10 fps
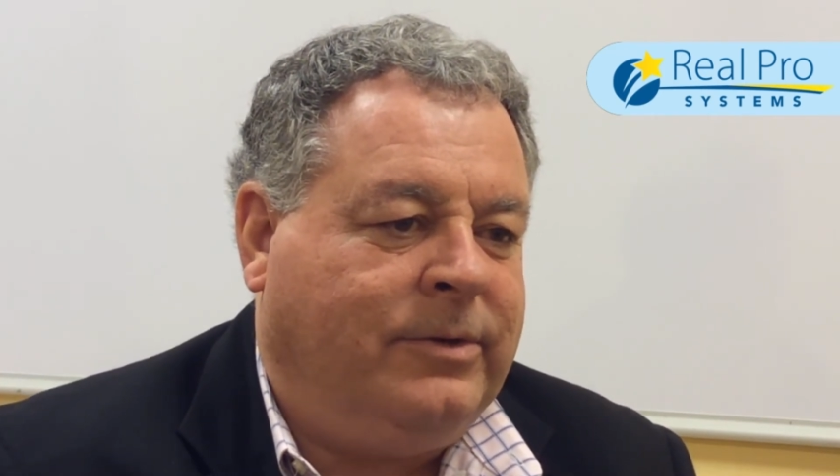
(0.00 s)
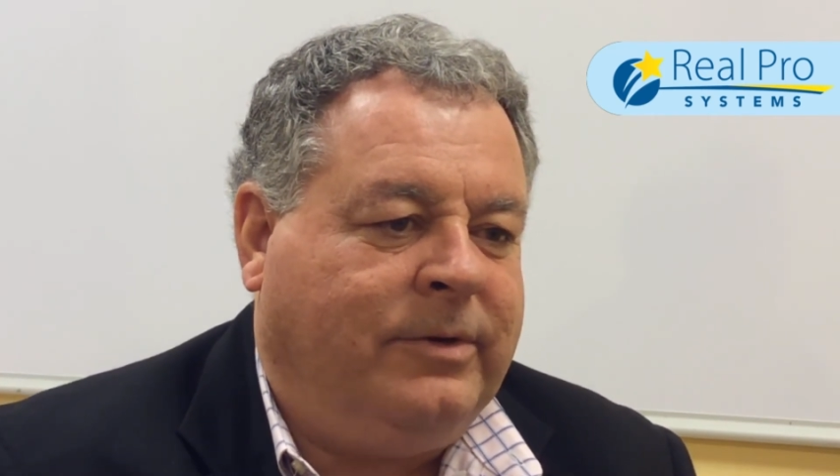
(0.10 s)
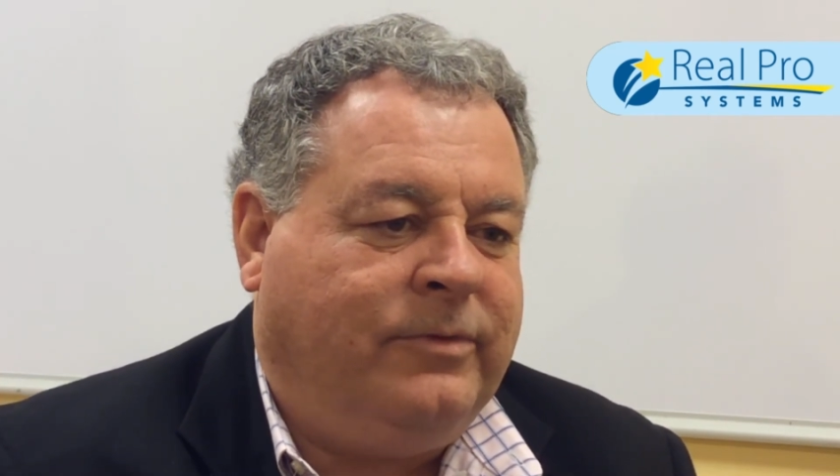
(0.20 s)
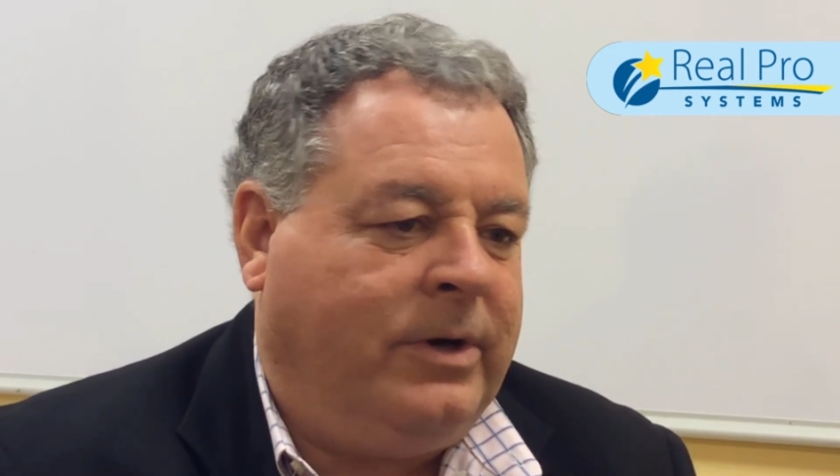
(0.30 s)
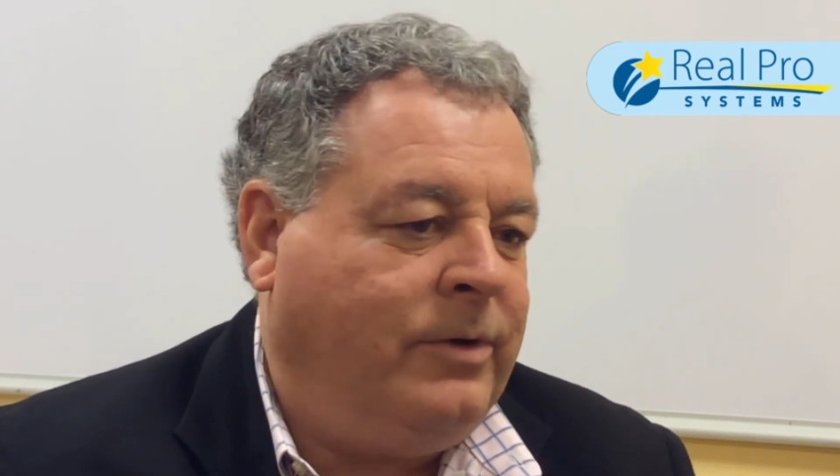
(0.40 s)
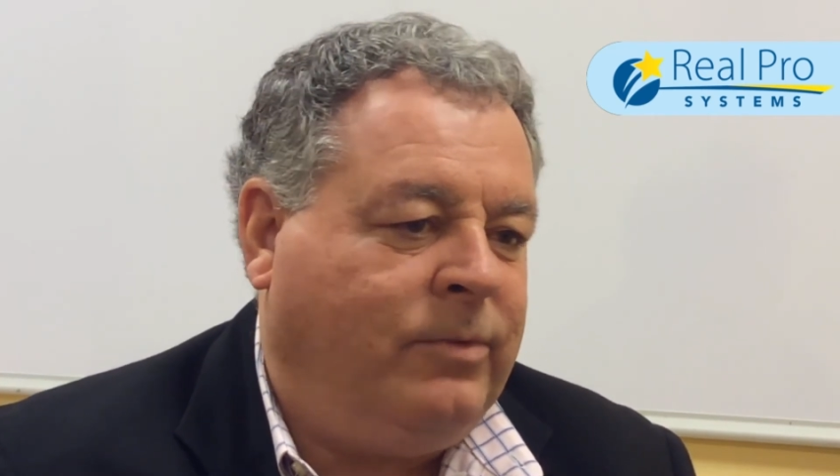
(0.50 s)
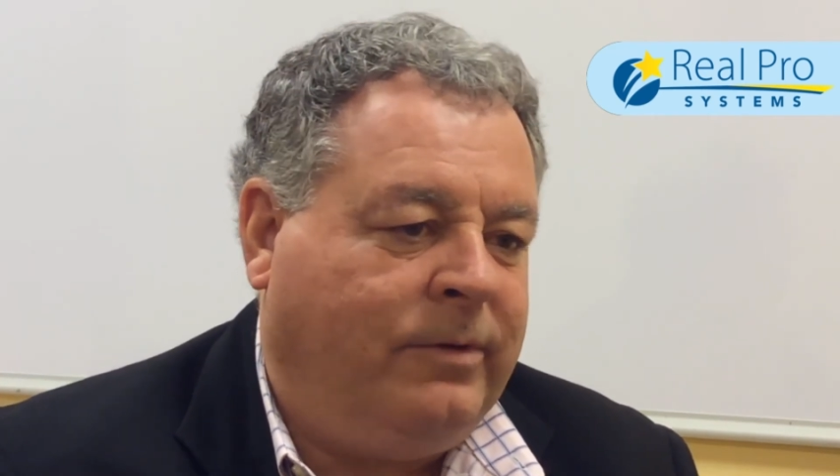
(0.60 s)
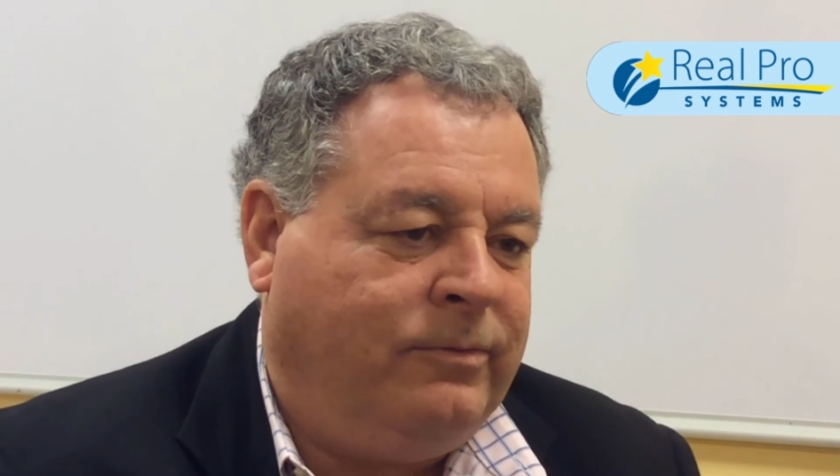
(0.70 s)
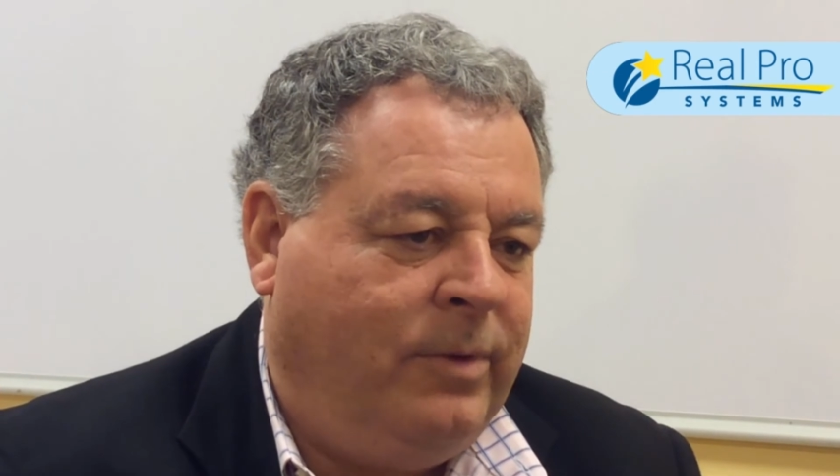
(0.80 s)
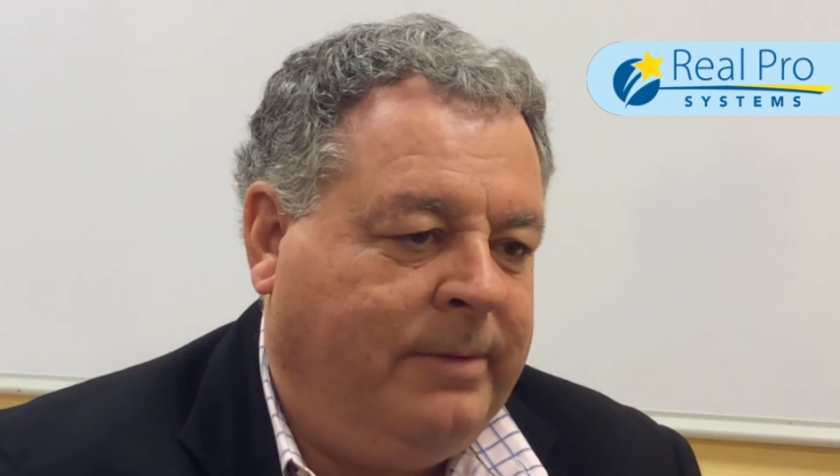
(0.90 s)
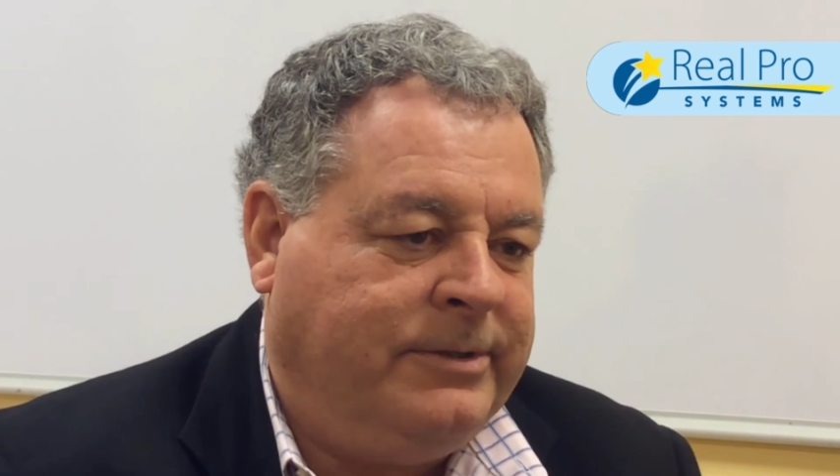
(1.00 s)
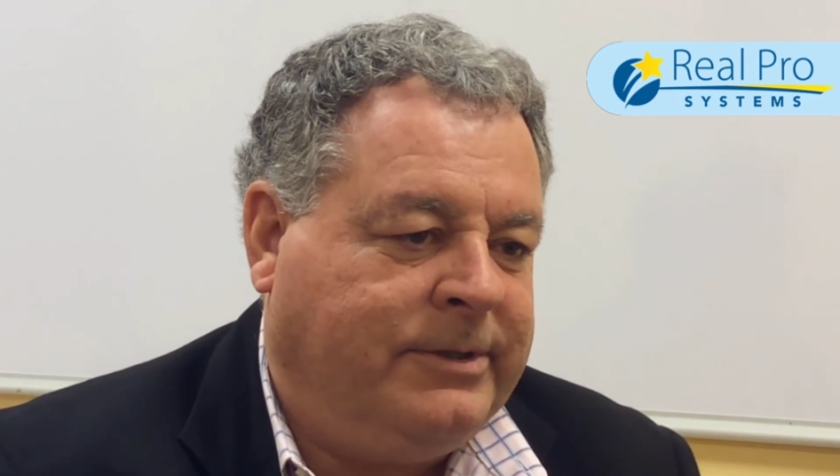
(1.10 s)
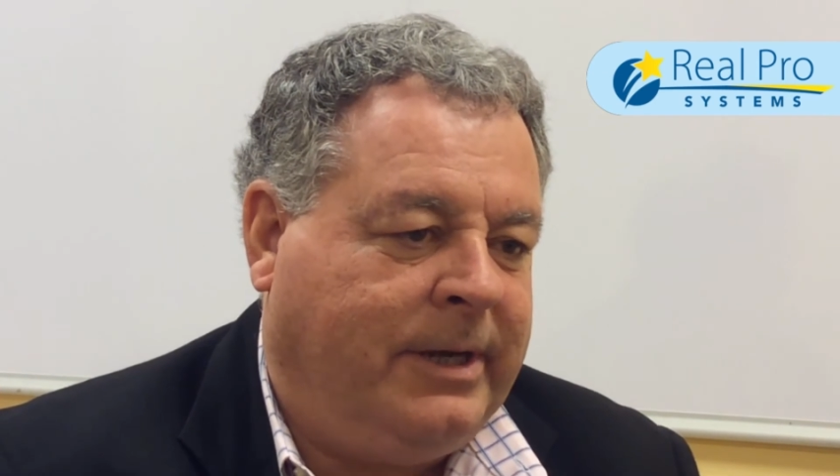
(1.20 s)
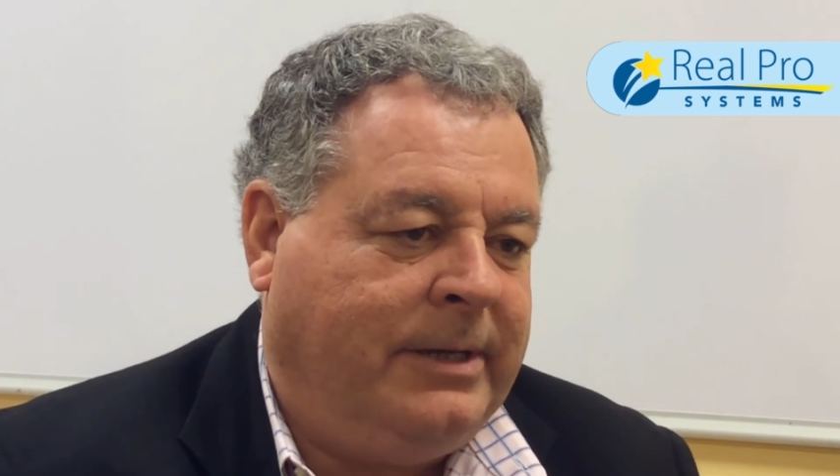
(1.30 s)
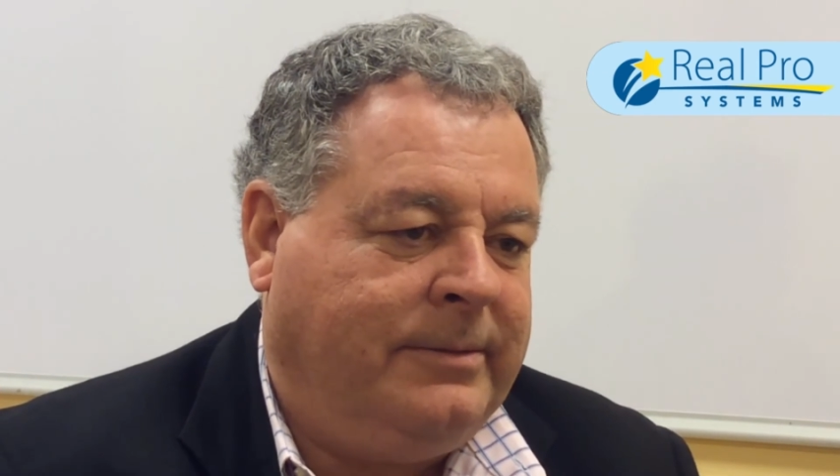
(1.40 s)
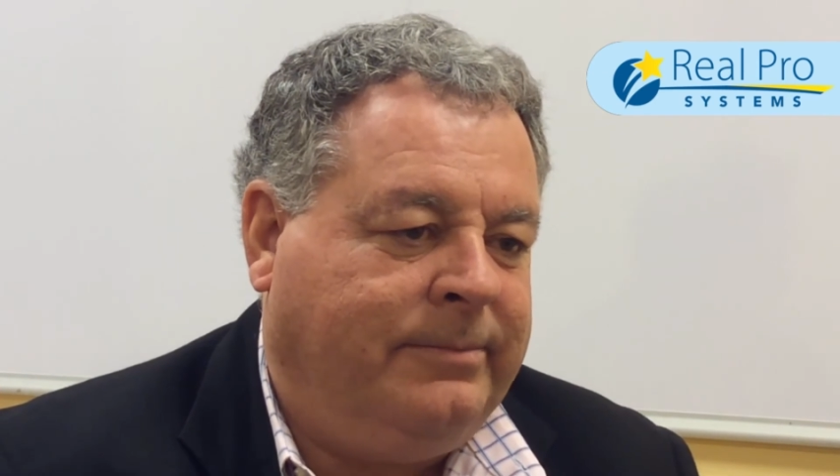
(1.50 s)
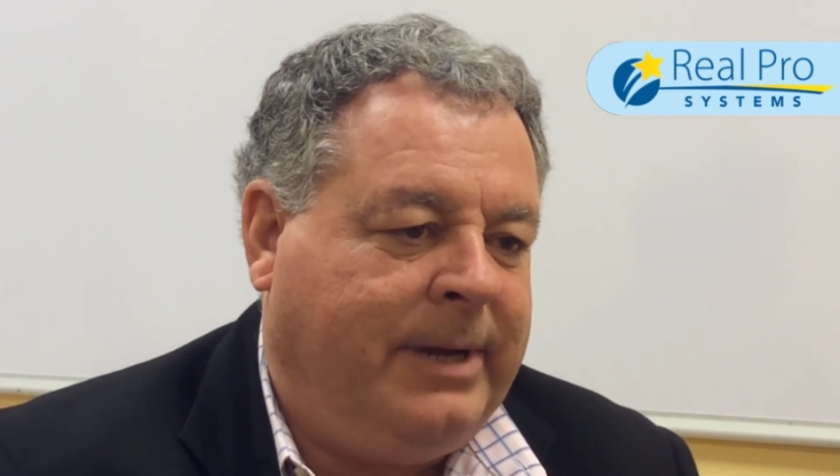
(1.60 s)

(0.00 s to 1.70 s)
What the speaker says: on a very rough website